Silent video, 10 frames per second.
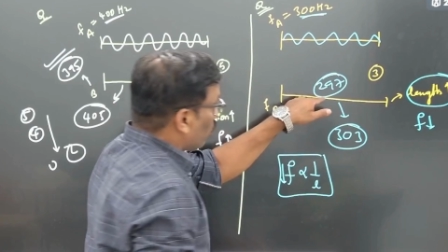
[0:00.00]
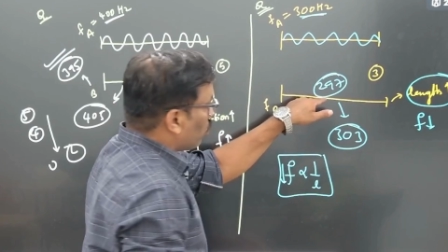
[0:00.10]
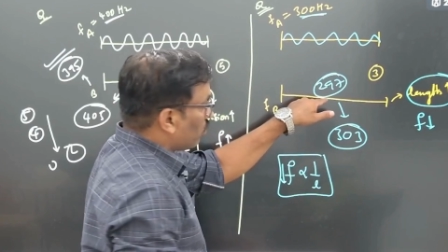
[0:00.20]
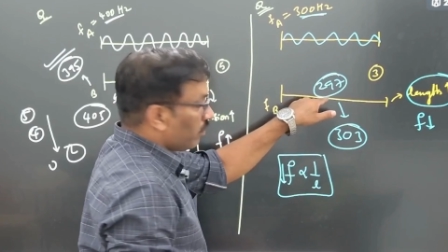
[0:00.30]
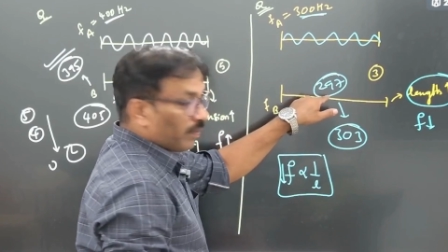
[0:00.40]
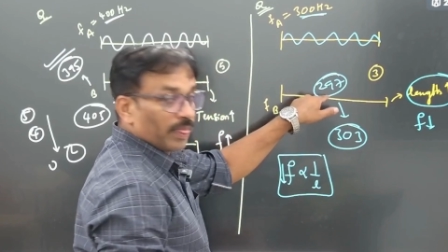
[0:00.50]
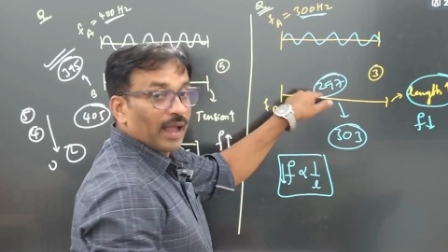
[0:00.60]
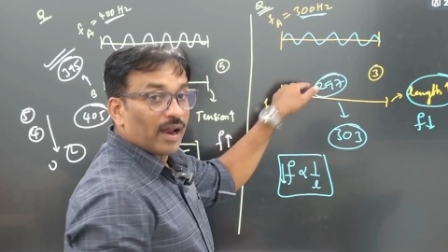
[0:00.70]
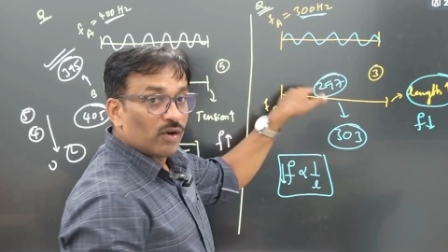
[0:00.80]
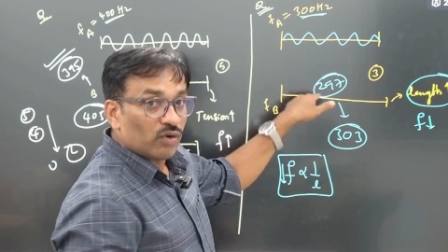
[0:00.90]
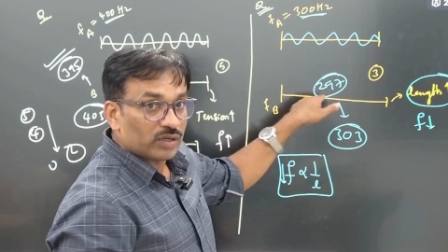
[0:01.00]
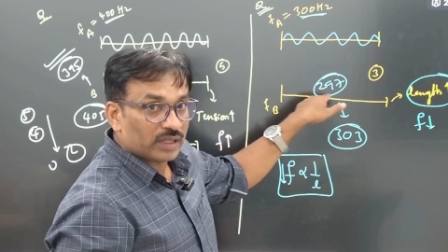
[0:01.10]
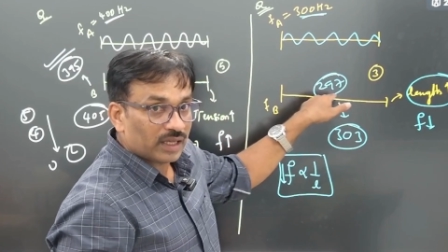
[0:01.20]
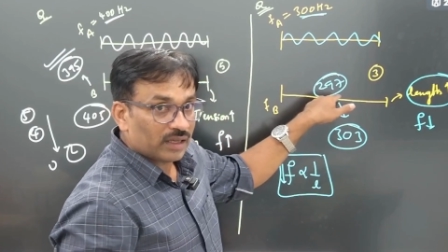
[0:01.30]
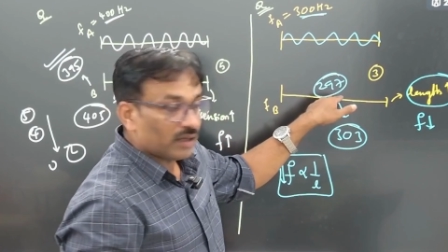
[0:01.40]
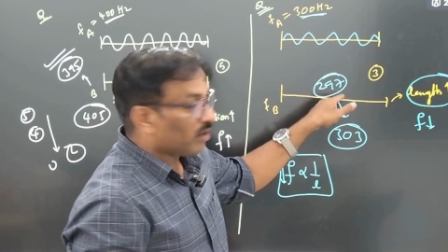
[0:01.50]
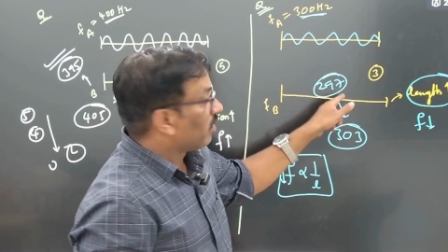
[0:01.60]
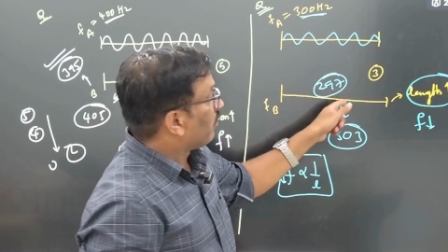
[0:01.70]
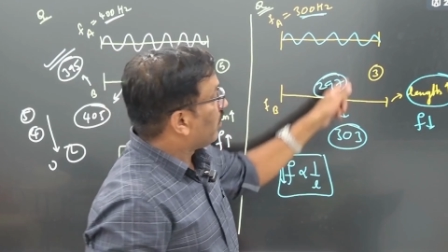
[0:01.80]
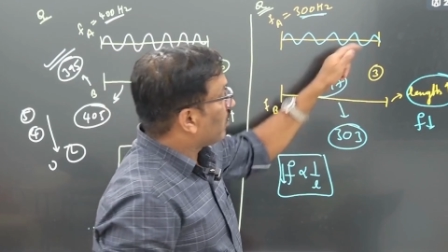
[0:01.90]
know, unknown thing,
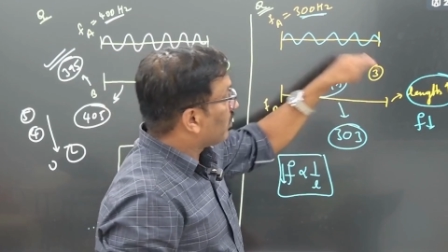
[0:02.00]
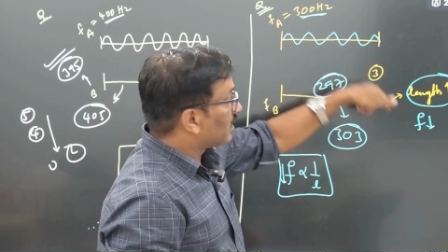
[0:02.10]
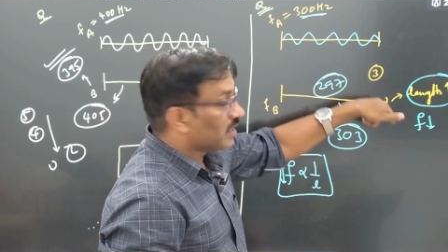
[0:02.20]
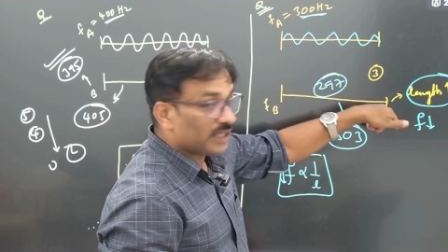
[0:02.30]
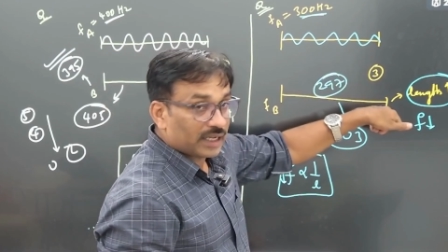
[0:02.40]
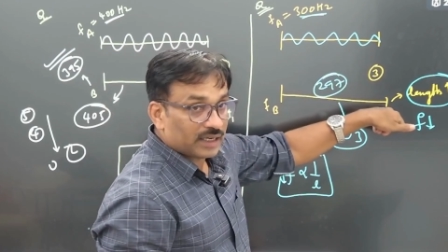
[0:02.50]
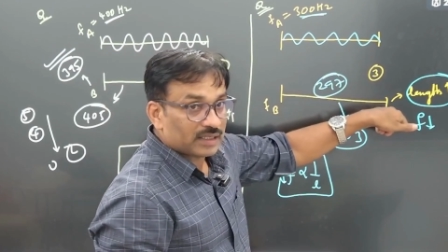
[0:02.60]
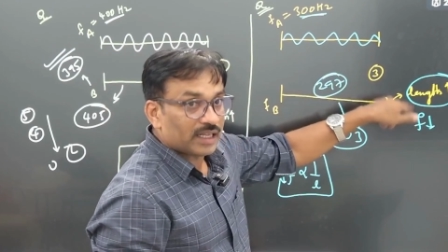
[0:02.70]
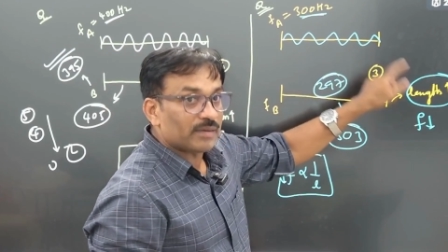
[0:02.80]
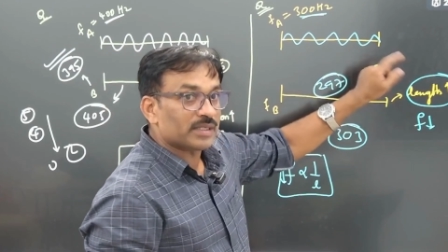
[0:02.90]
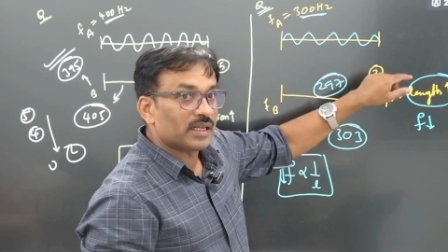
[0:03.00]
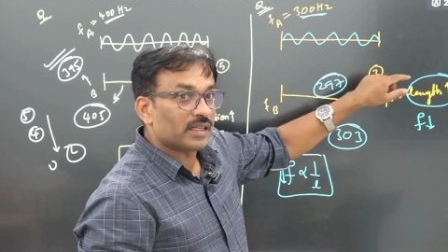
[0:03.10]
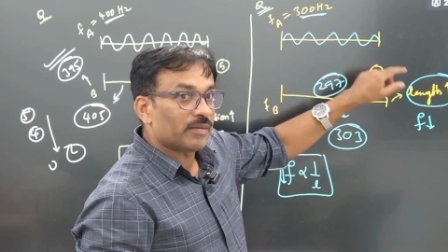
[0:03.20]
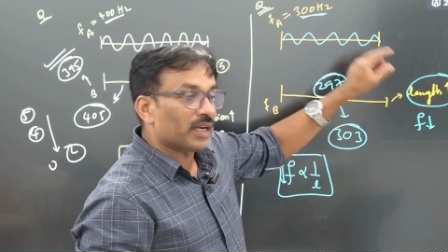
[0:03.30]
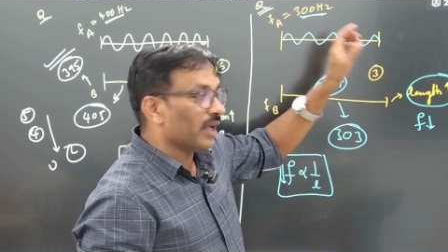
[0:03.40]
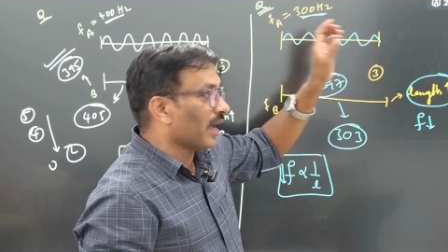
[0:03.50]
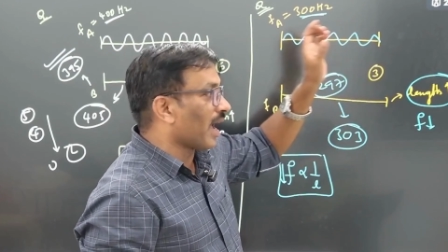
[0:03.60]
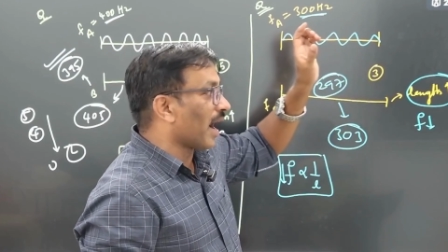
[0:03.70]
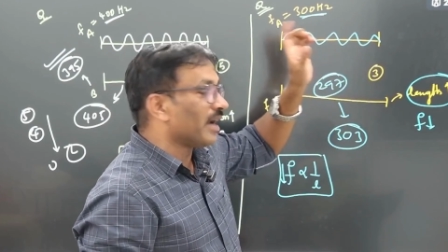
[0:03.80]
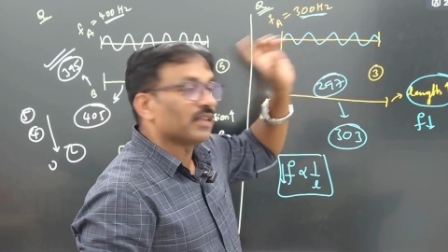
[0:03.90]
frequency is decreased. That means nothing but
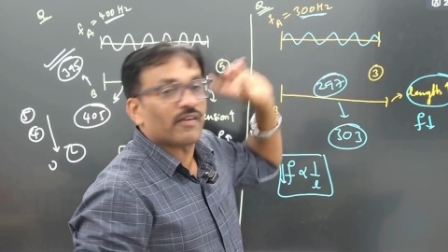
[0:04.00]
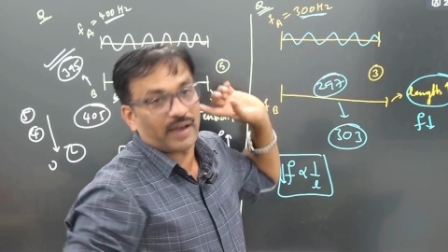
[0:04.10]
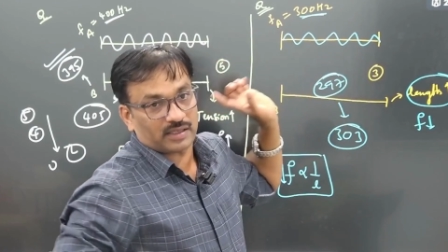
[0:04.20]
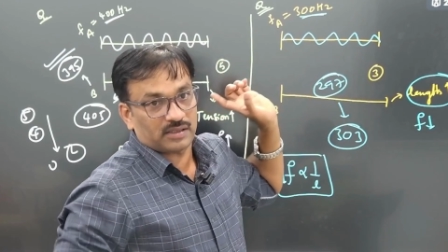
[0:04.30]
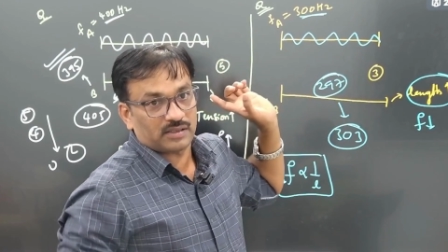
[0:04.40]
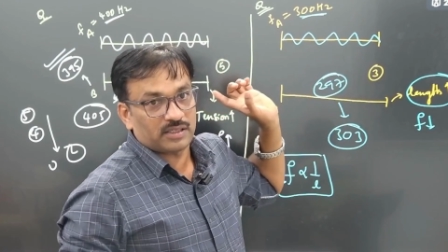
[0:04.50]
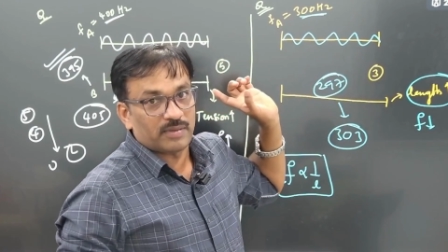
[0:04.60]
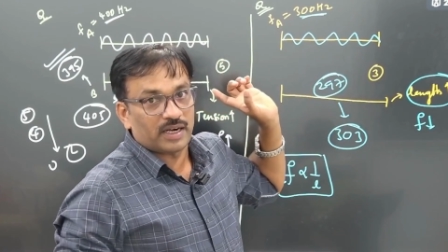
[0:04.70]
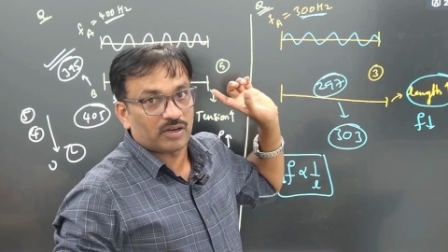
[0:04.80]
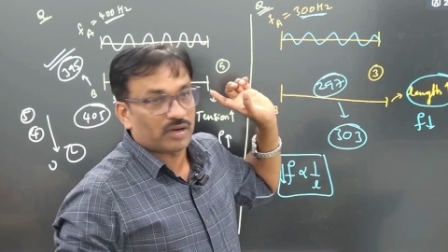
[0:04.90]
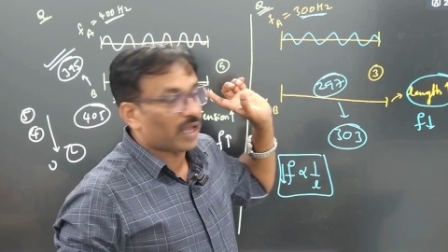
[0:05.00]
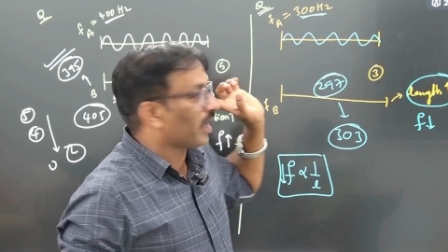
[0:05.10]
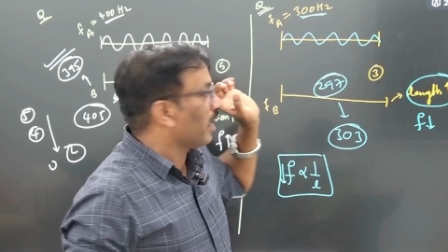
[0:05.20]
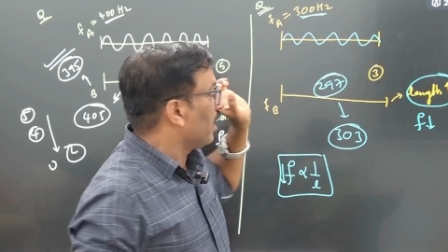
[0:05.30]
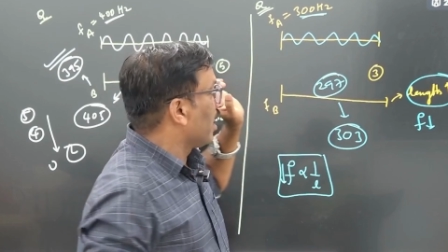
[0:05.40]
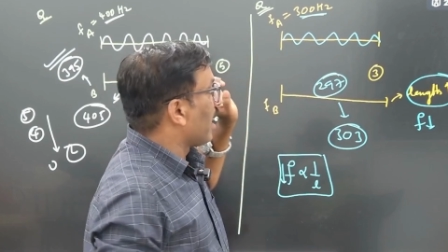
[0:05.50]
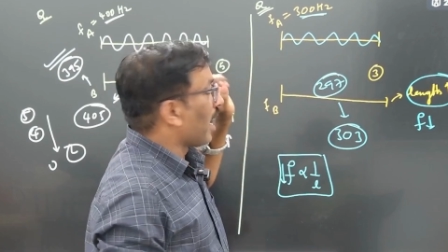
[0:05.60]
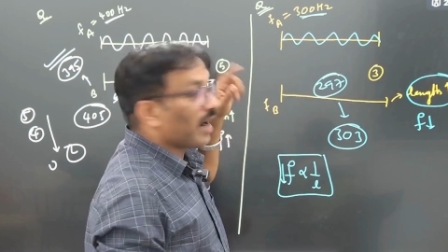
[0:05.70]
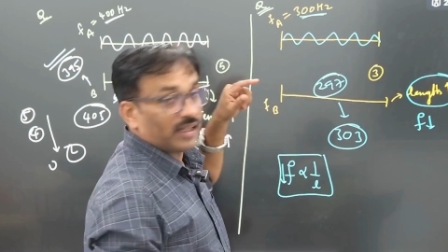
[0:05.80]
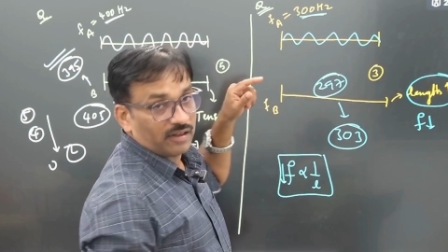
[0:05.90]
adding the wax. Similar to like
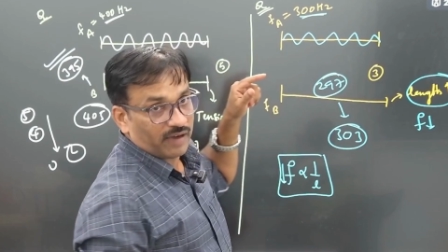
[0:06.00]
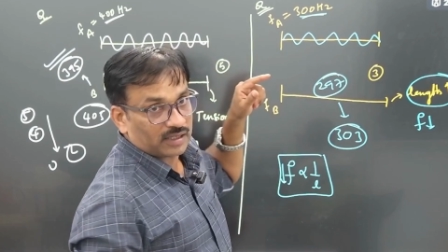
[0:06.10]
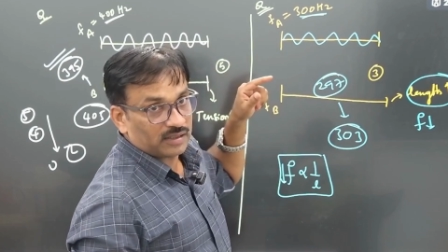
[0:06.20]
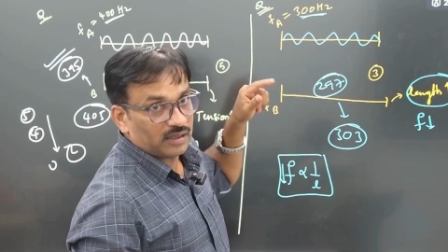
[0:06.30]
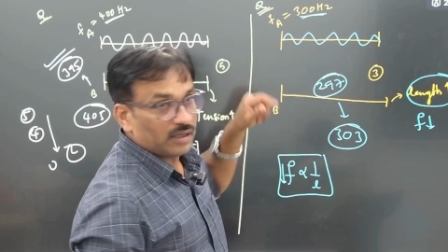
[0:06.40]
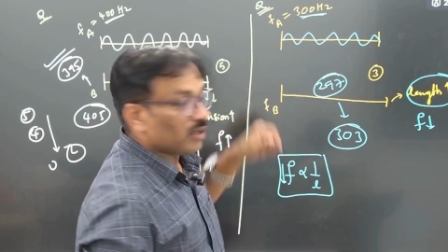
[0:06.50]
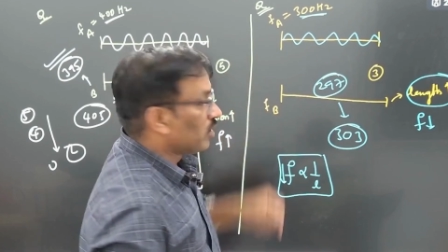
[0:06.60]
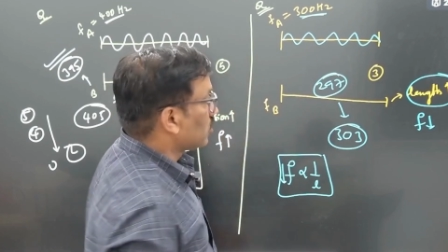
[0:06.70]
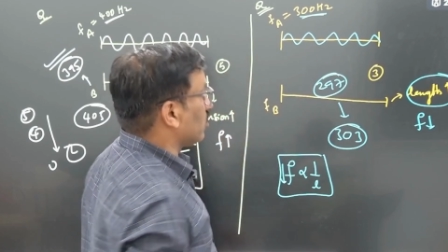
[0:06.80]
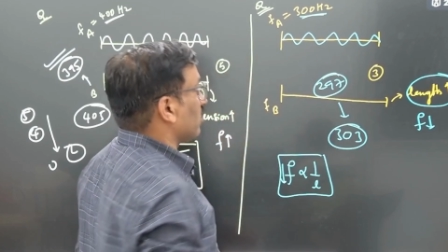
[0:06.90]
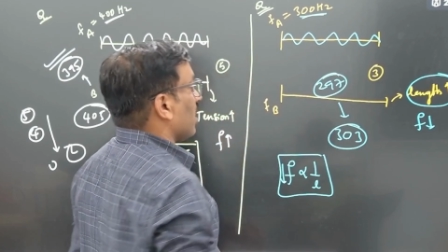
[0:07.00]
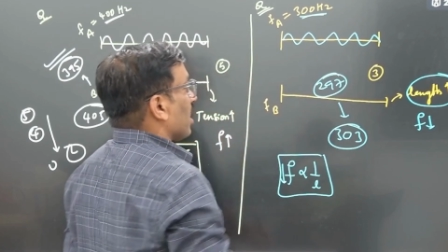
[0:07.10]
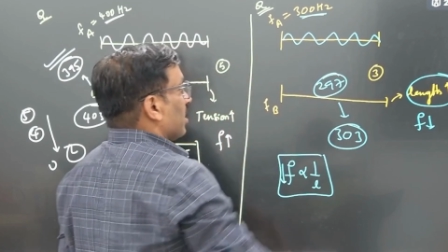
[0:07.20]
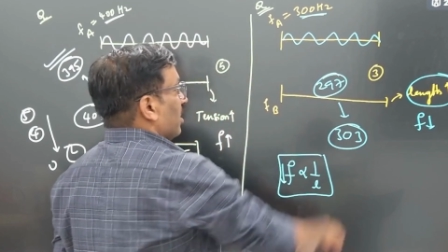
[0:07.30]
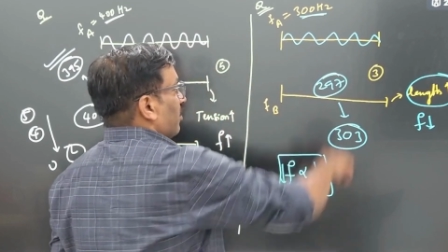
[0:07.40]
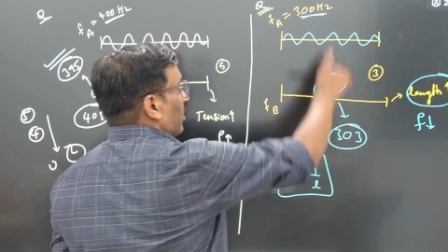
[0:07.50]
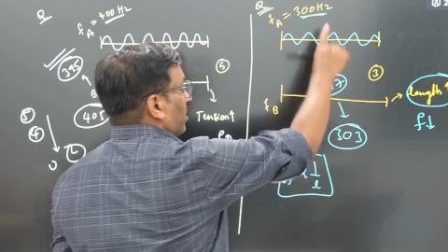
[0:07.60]
adding the wax. So again if you are